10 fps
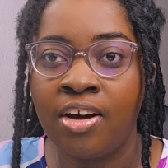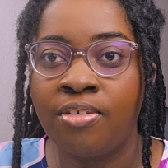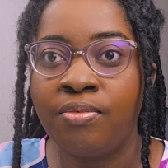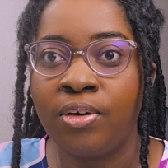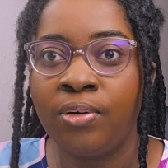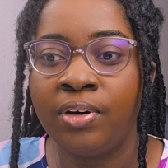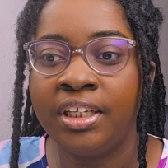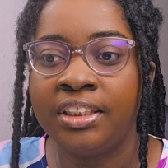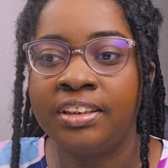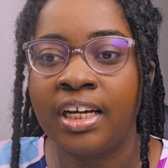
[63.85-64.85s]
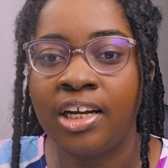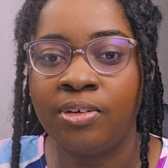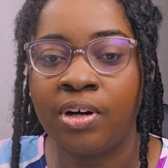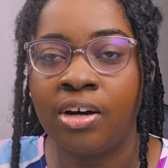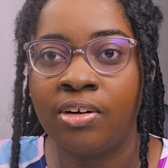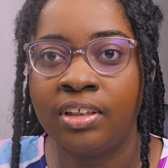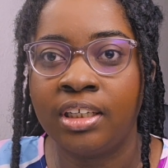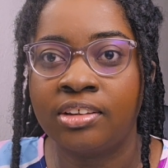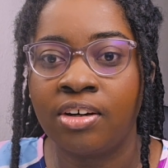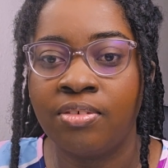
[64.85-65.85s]
Following its annual
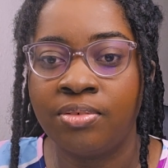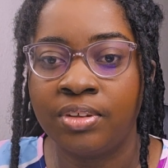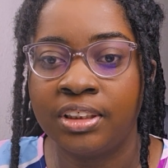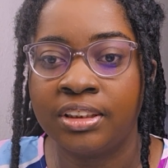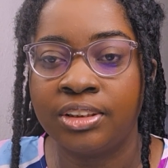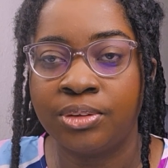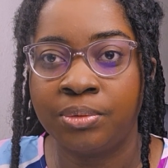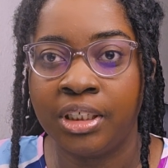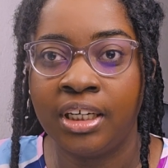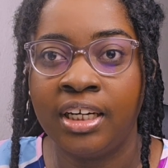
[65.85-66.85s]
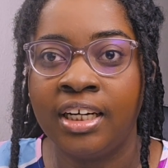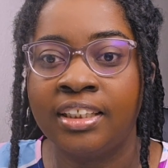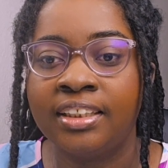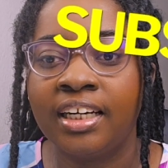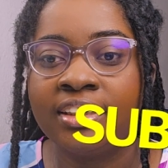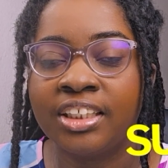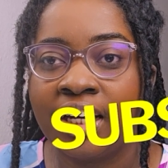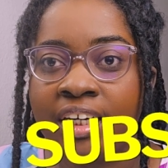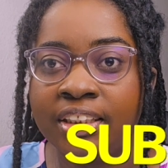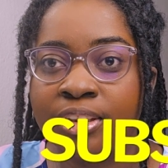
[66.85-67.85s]
Connect conference this week, tech
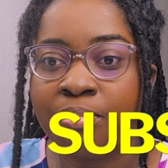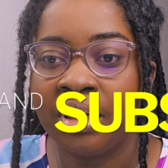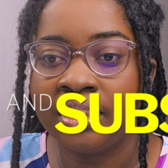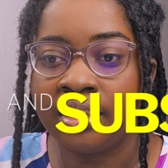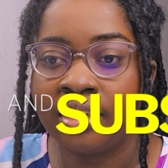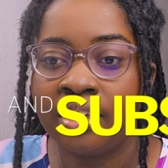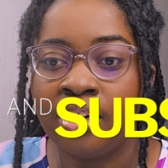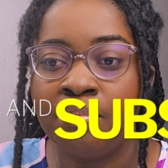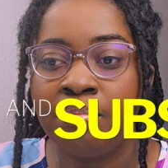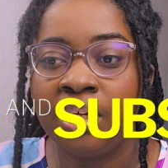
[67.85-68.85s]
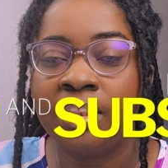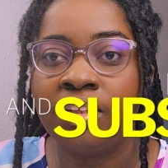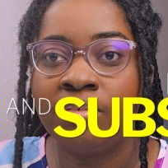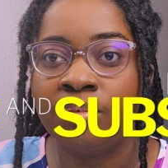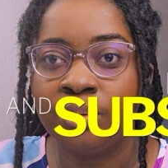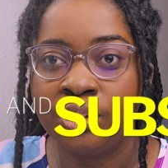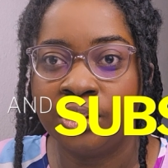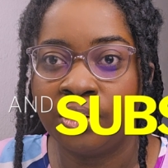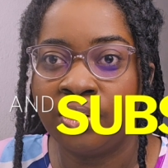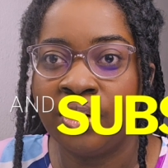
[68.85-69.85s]
giant Meta made the
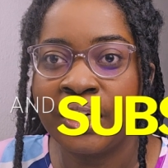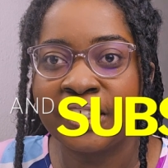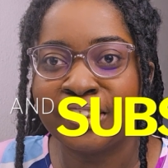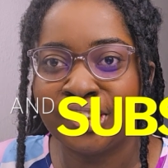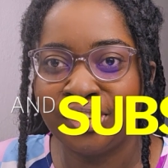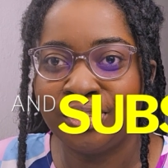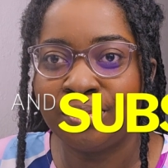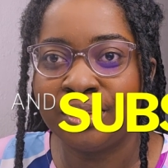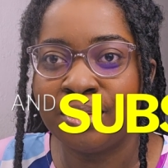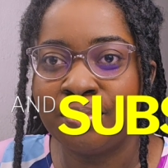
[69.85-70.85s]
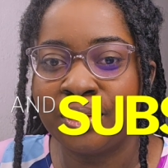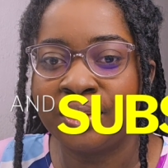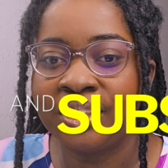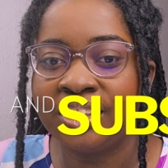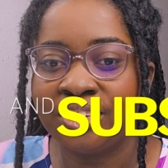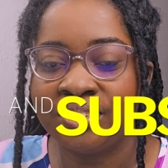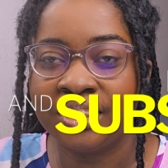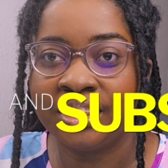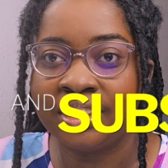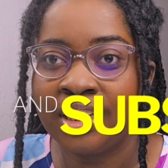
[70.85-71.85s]
future considerably more
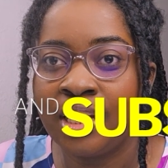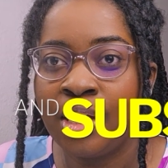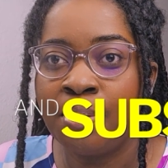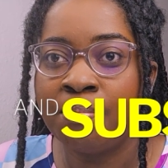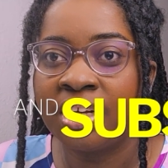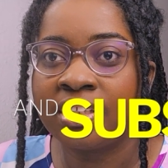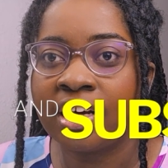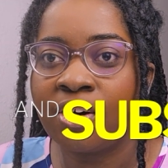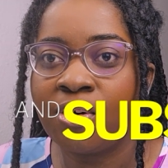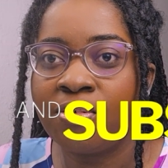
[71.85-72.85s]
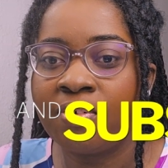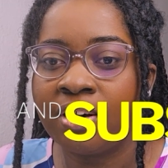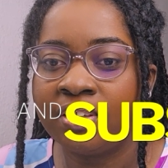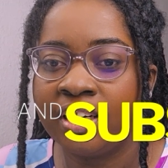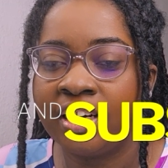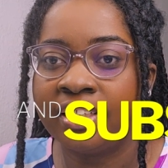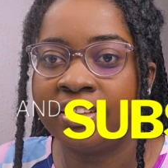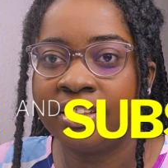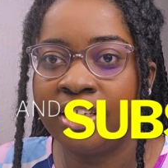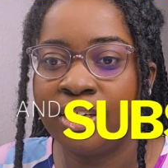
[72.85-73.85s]
intriguing. Meta co-founder and
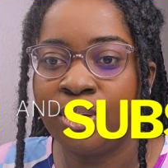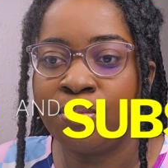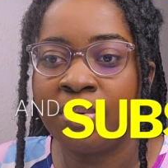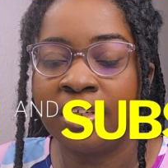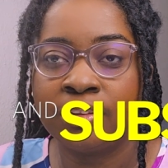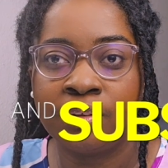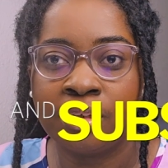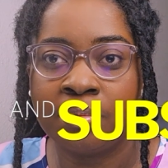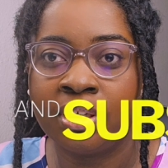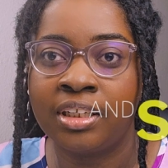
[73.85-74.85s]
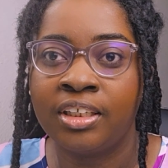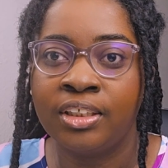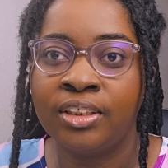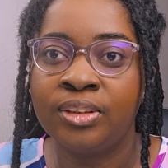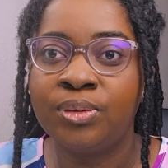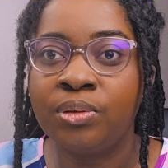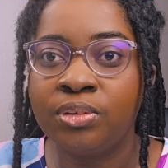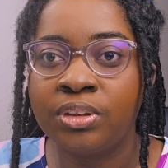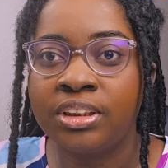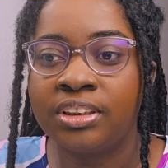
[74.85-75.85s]
CEO Mark Zuckerberg took
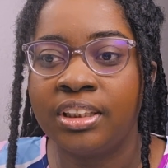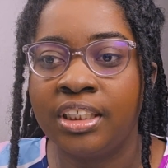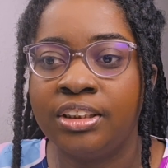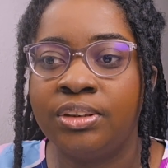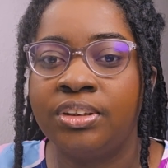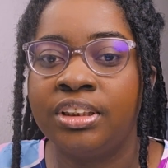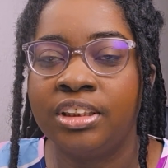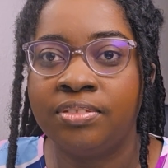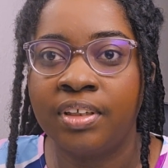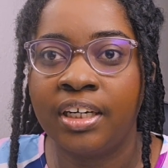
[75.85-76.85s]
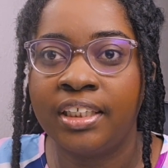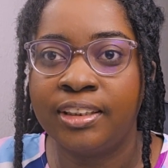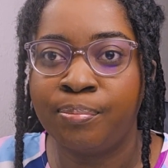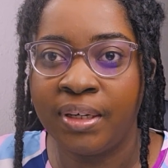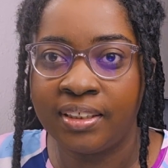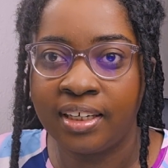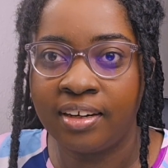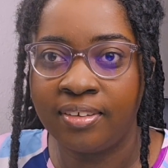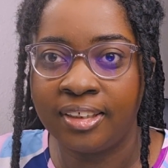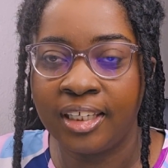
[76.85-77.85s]
to the stage to deliver his Meta
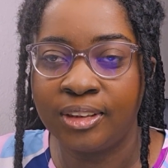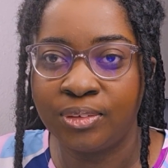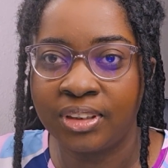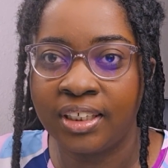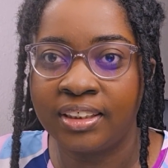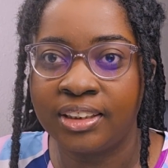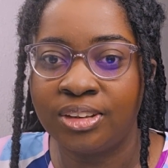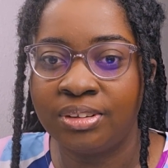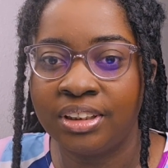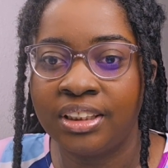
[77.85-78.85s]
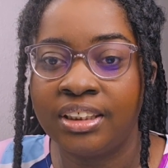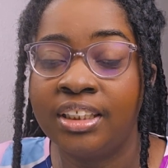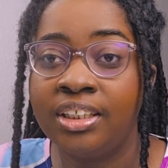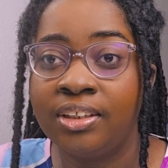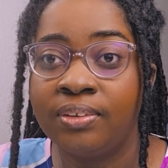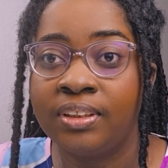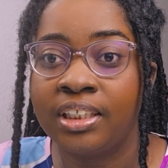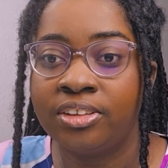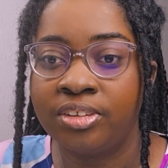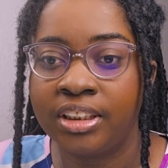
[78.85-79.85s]
Connect 2023 keynote
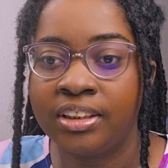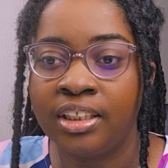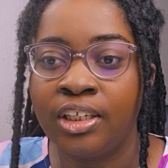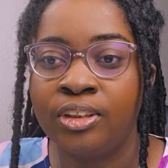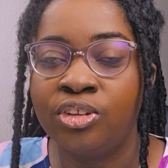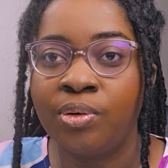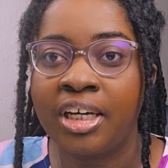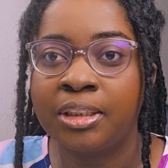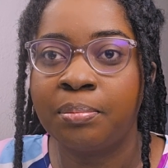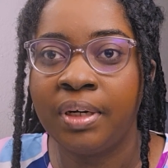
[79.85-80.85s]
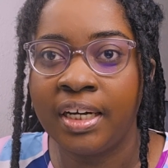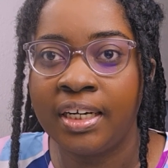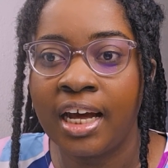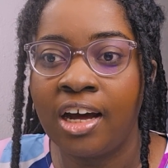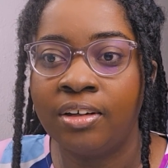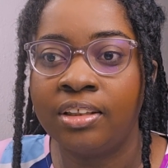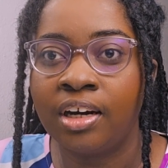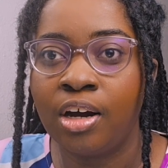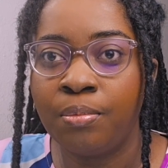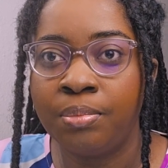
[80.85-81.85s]
address to explain how the
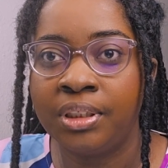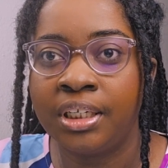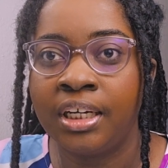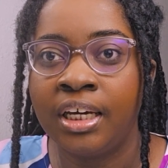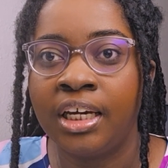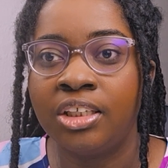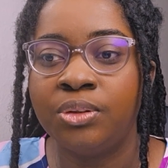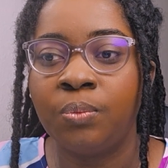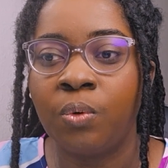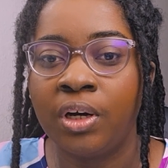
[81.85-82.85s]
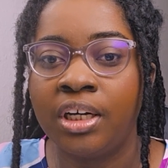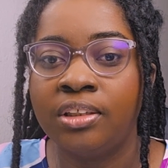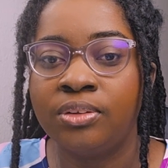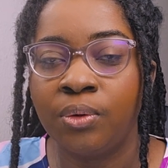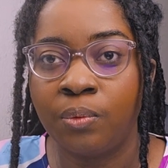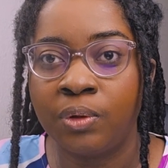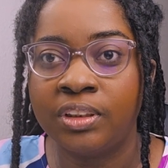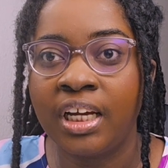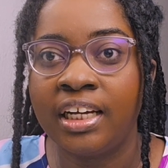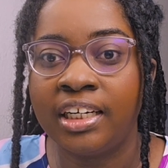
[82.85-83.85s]
company is working
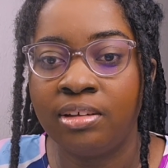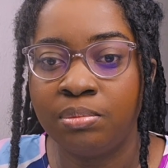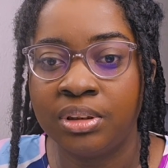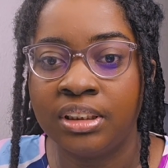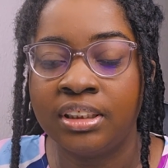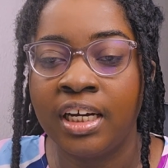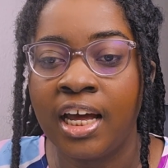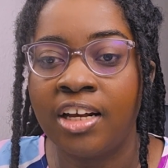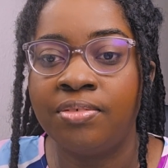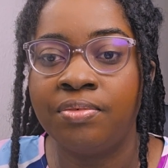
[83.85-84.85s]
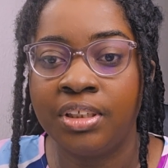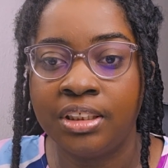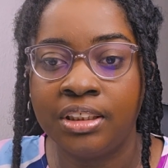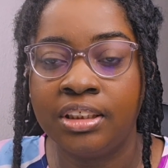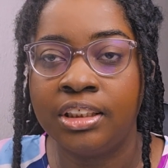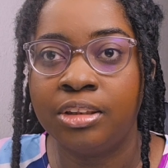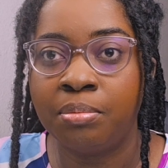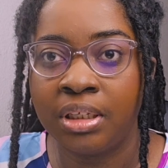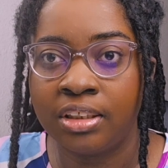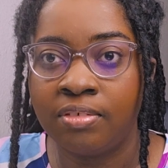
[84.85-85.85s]
towards enabling and feeding its
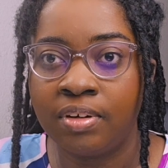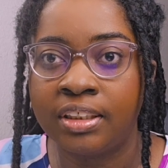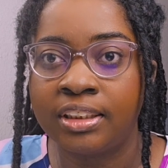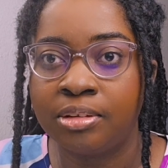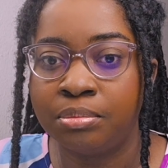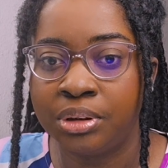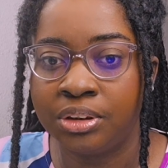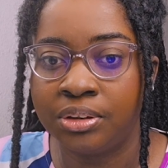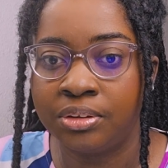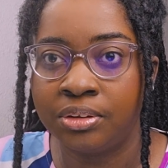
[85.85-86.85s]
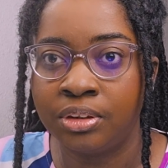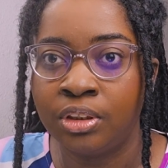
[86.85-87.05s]
metaverse ambition.